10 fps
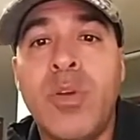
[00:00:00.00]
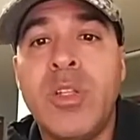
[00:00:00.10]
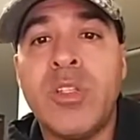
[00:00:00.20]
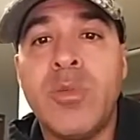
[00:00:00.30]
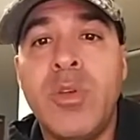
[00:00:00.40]
put
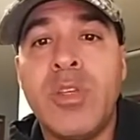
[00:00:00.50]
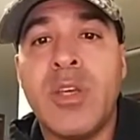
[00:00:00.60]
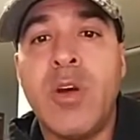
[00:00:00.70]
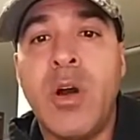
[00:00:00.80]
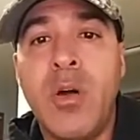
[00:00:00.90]
in some
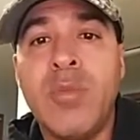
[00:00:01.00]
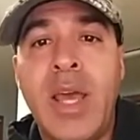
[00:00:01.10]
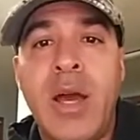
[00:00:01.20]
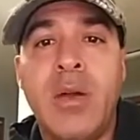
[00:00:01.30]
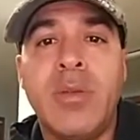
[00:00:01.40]
music, calm
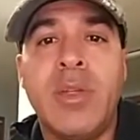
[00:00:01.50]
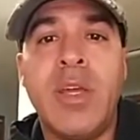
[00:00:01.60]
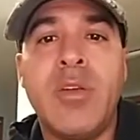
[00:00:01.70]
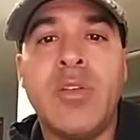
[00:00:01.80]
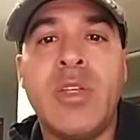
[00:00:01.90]
down,
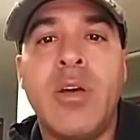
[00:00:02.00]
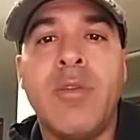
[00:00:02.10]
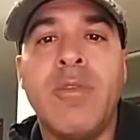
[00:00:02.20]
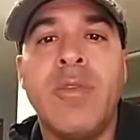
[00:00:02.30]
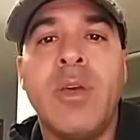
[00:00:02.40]
get
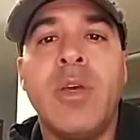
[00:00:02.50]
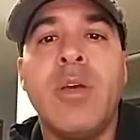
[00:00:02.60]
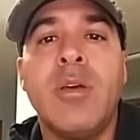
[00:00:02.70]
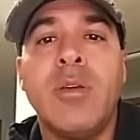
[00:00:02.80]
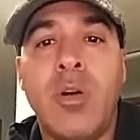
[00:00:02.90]
yourself
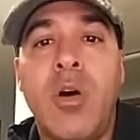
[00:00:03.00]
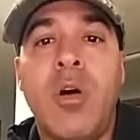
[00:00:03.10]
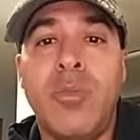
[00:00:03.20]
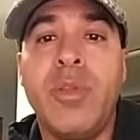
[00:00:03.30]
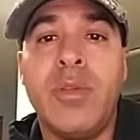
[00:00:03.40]

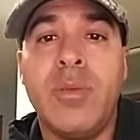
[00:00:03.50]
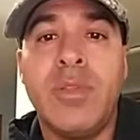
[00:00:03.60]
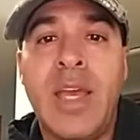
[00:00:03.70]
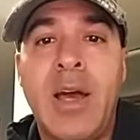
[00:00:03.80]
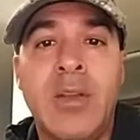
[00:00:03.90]
calmed
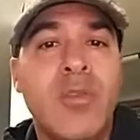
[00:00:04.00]
down.